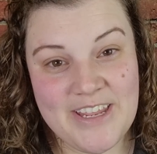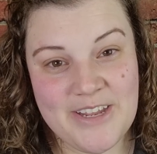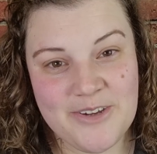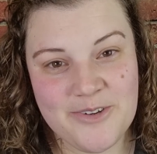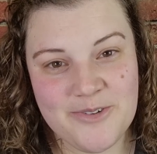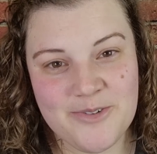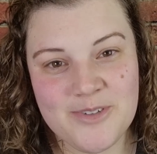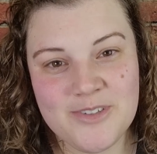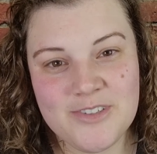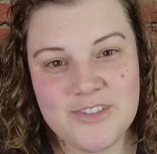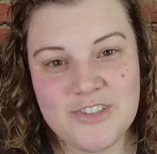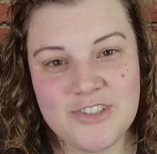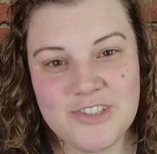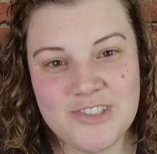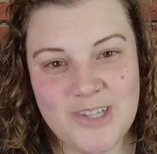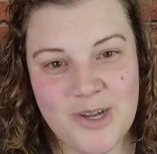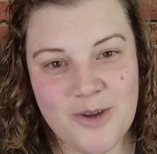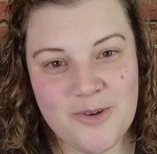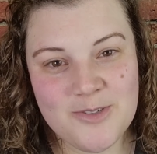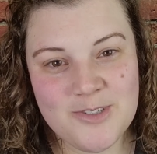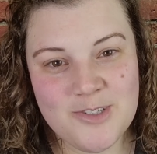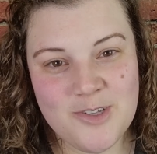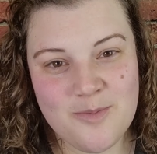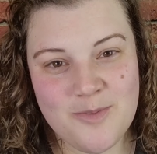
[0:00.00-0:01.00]
you
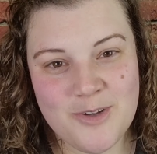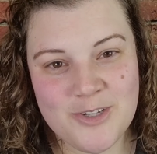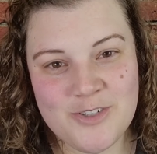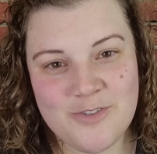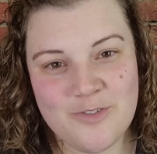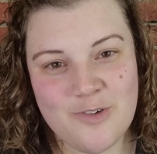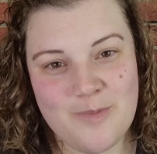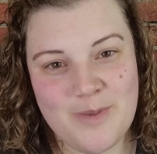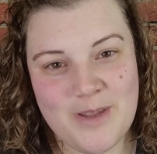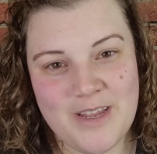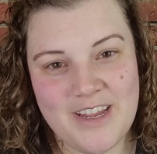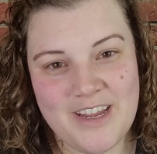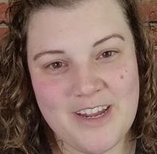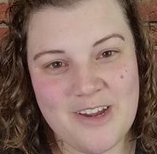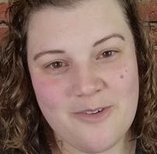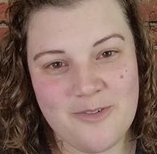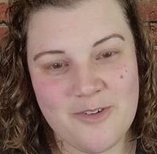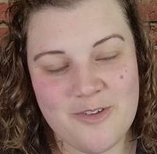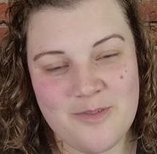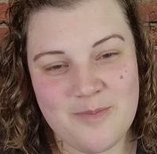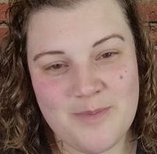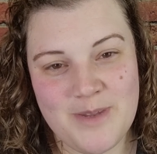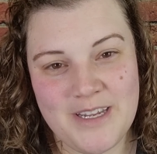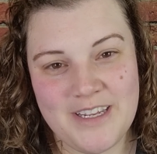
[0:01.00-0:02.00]
so, so much for being here
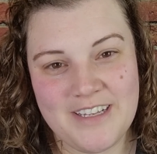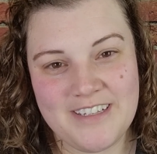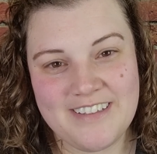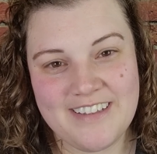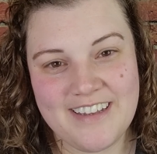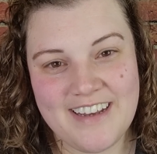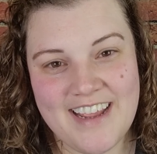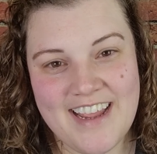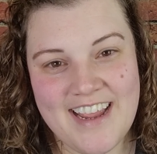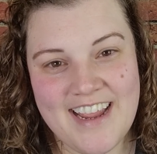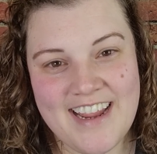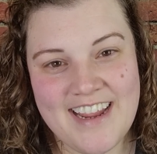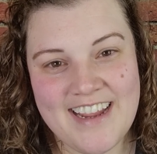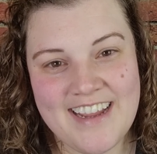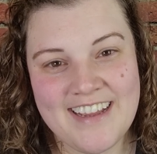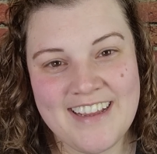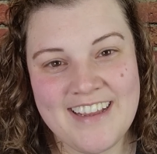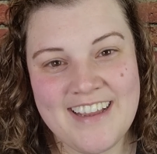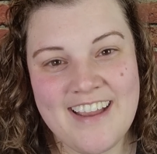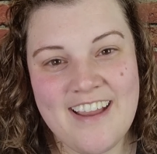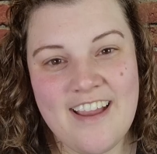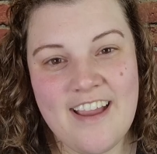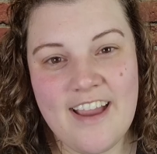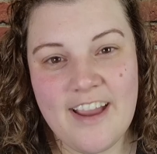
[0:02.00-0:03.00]
with me today.
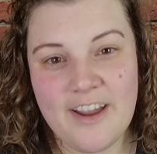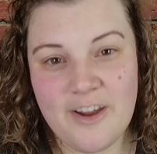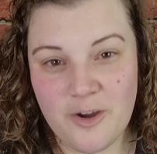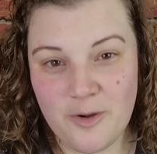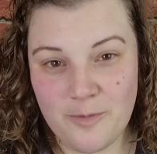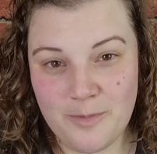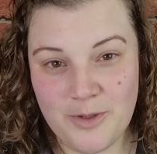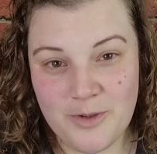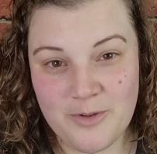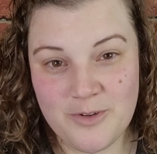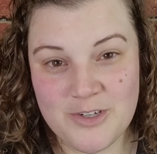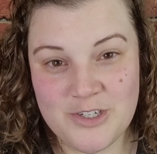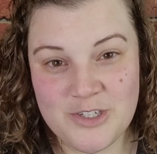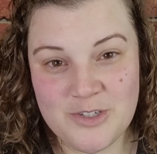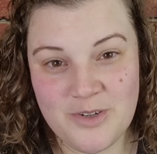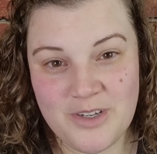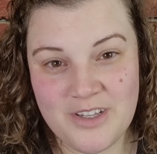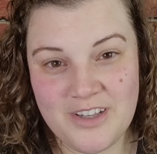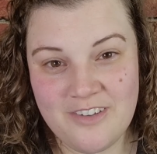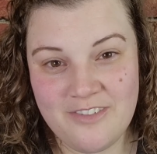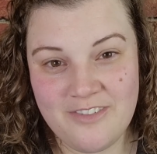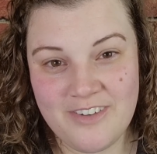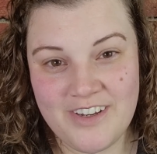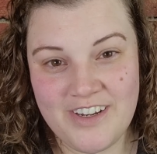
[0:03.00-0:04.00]
I hope you
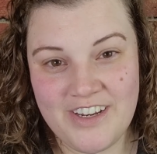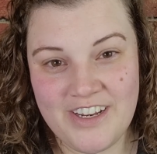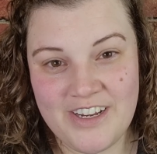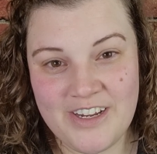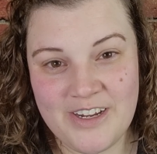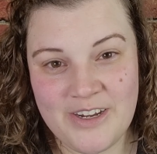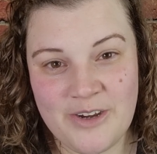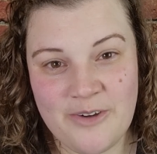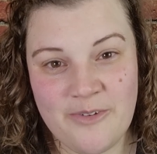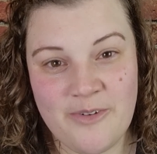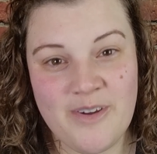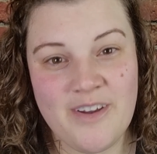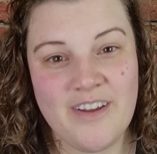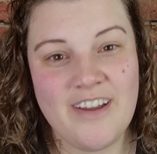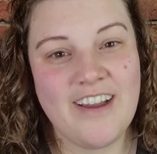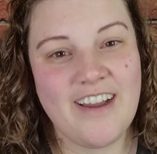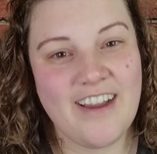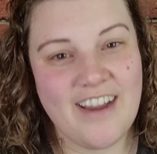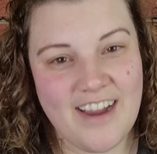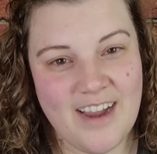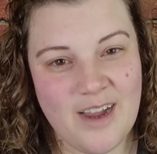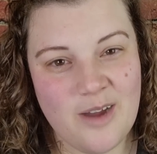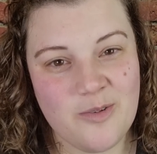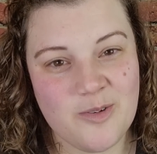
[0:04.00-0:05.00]
enjoyed the video.
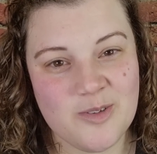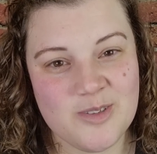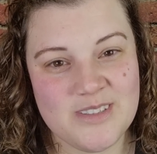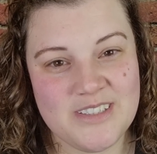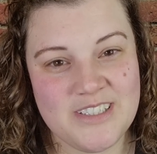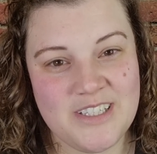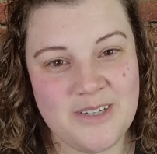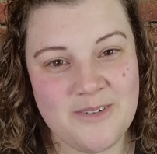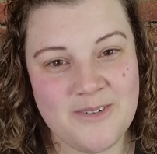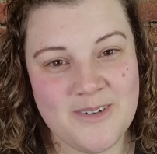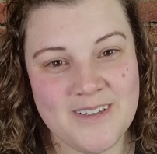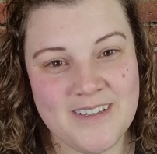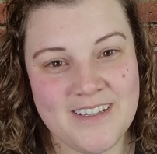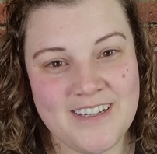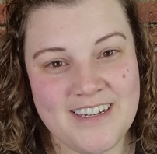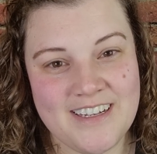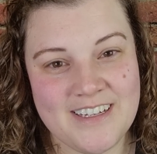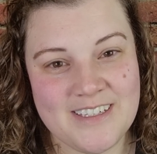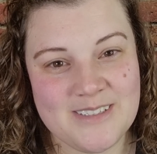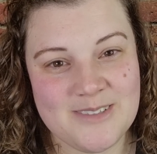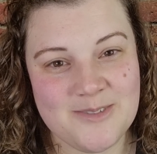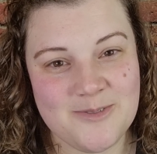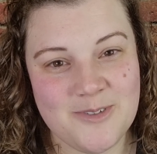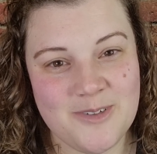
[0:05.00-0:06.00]
I will see you in the
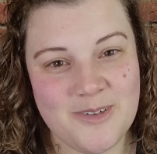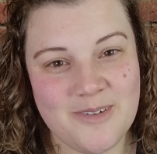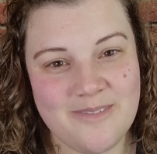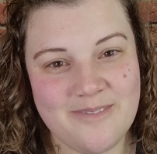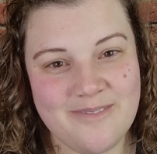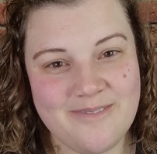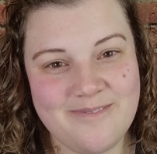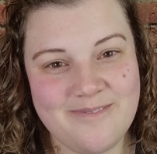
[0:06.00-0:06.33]
next one.